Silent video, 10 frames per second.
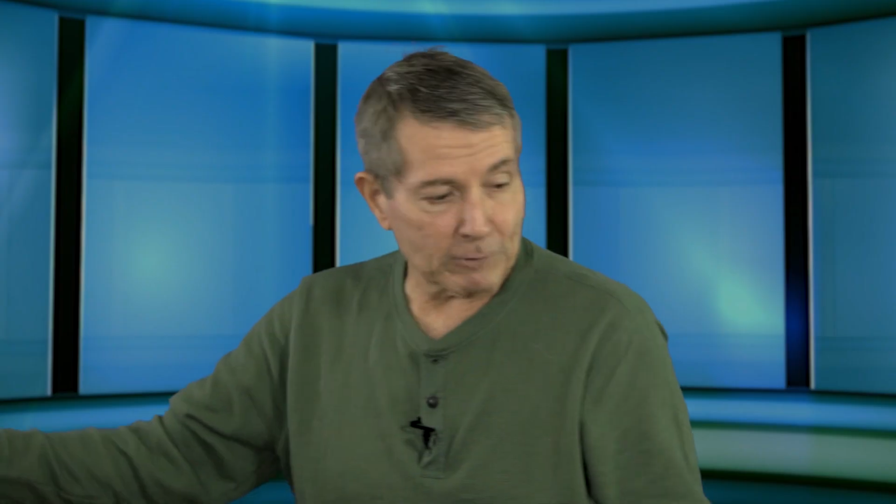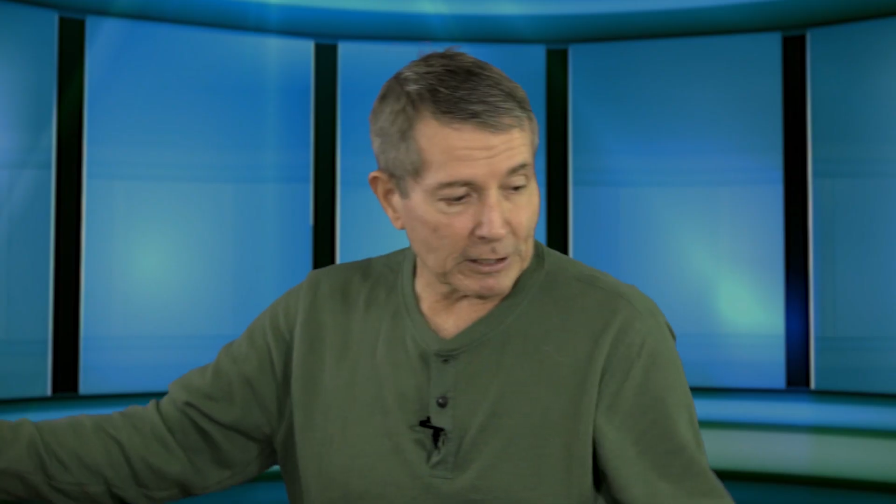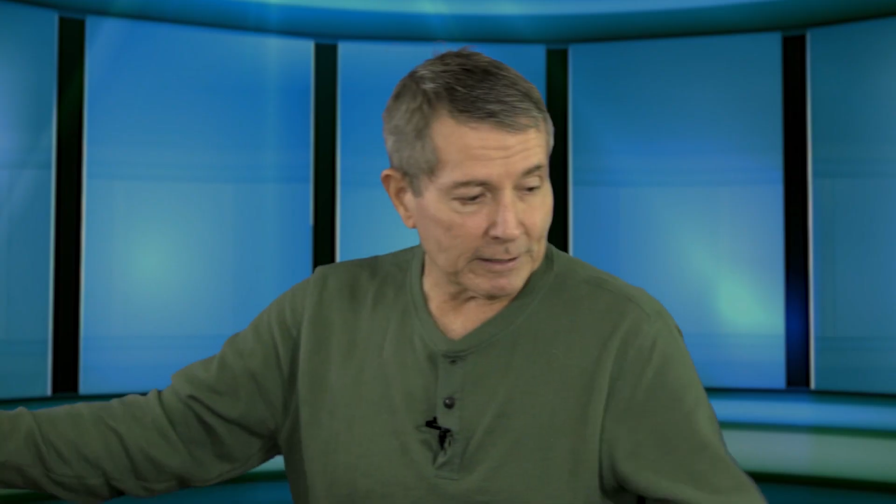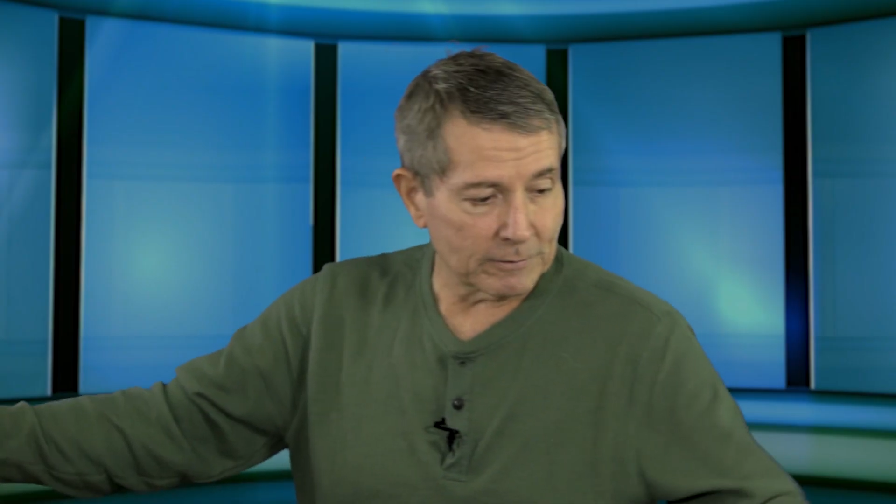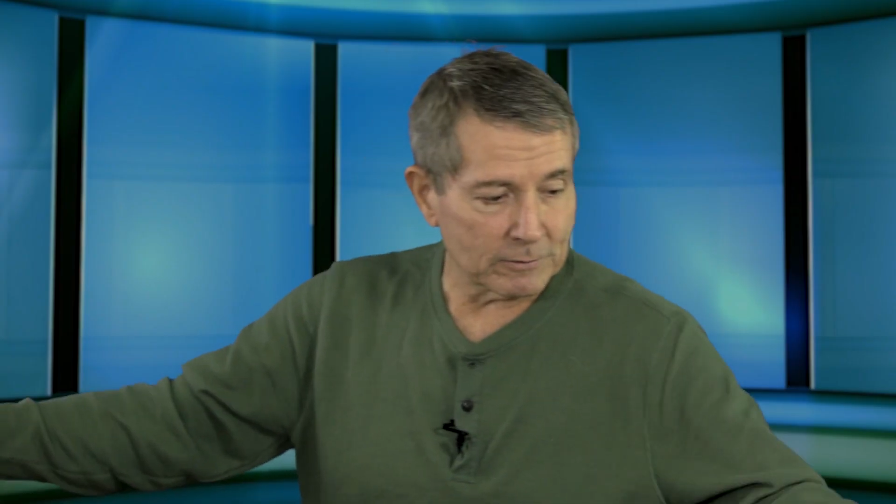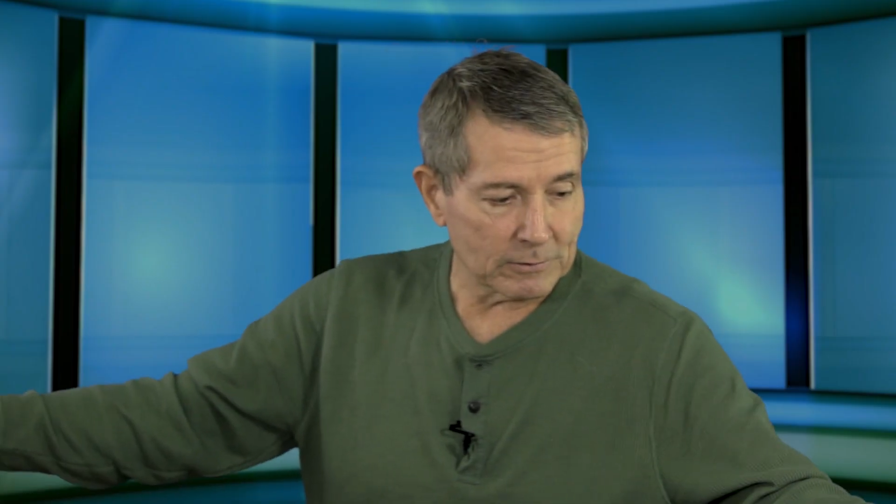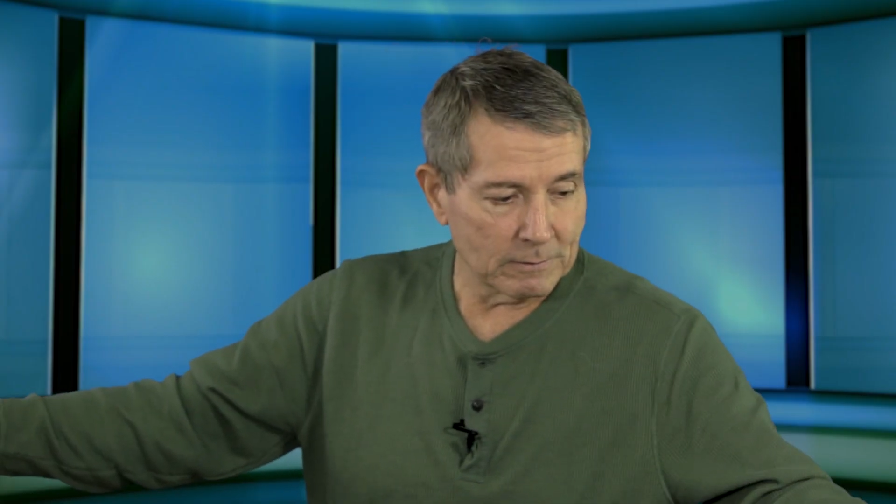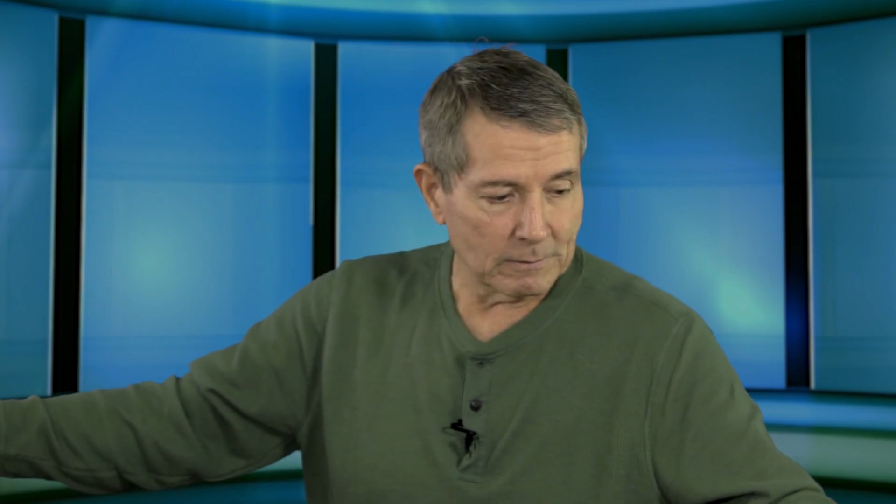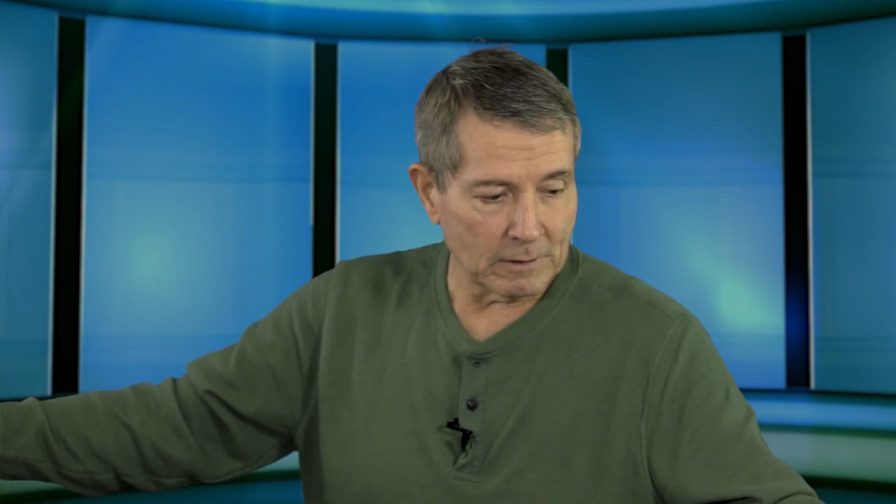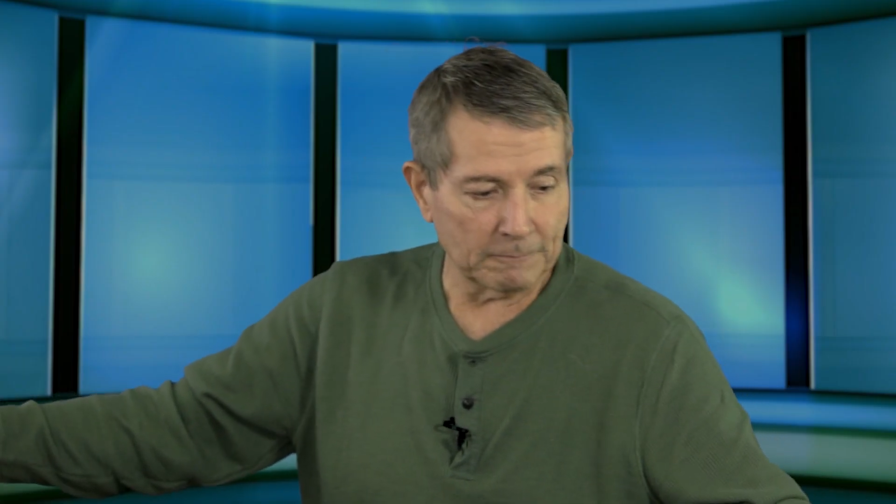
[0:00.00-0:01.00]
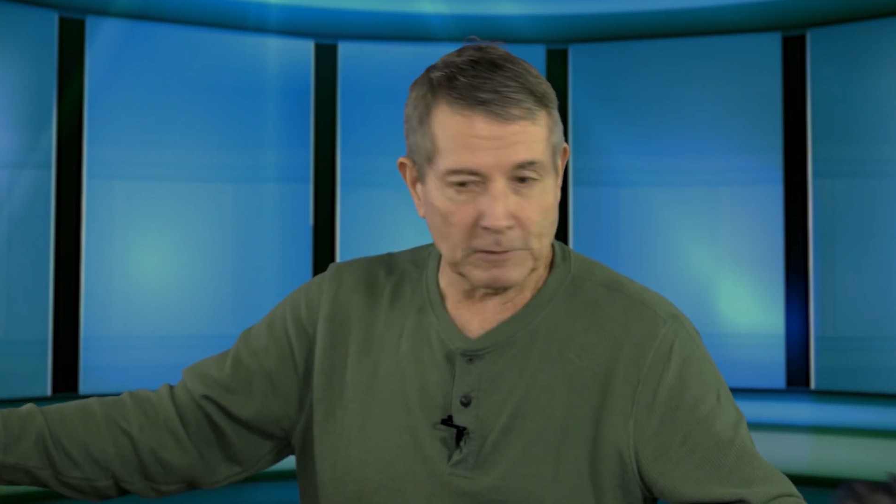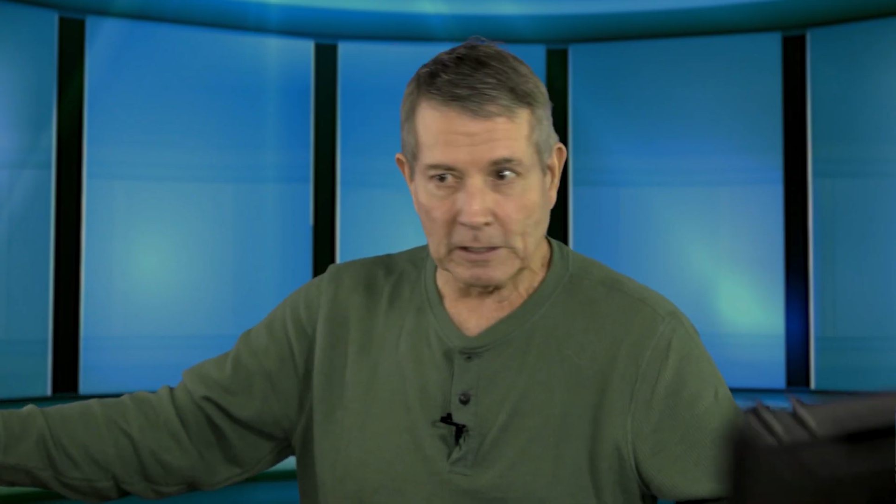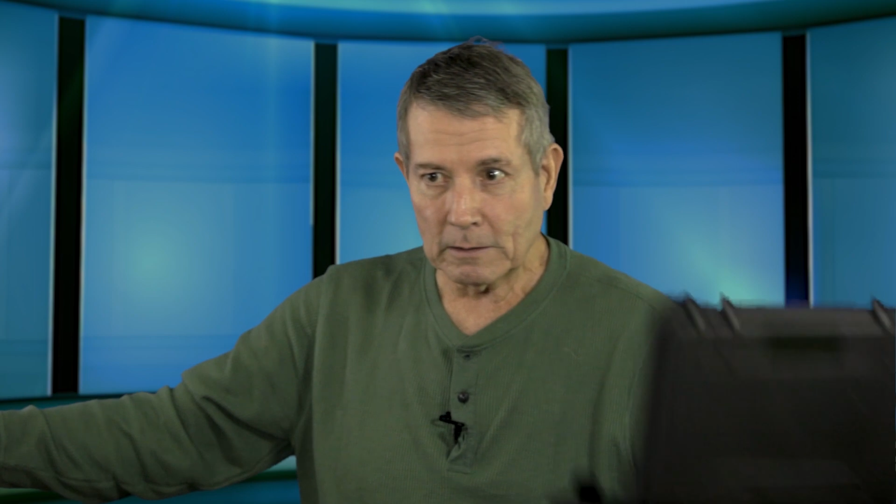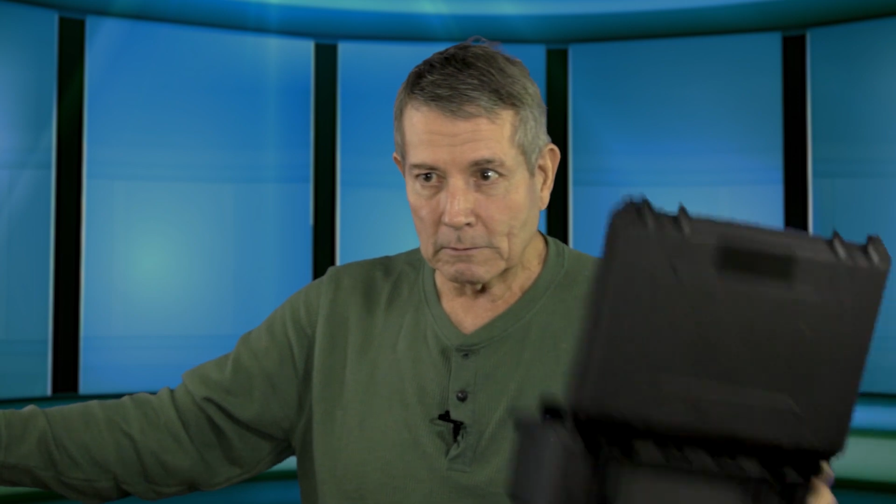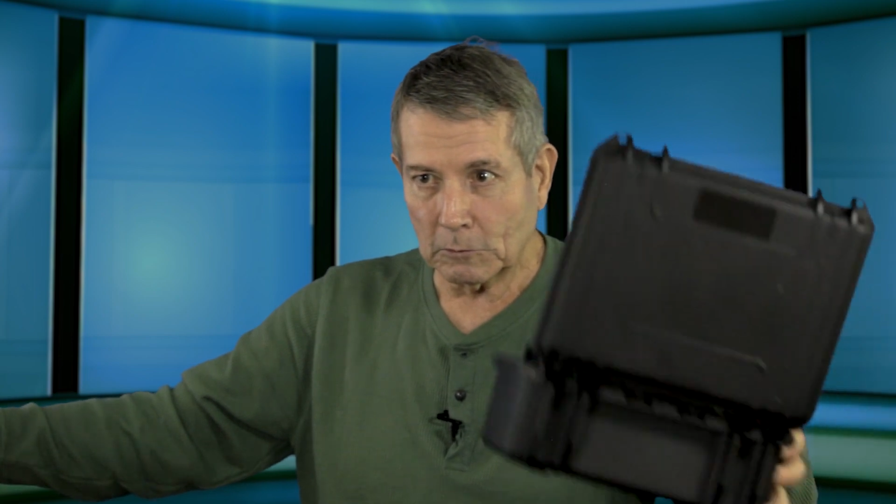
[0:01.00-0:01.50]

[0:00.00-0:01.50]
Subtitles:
even got this nifty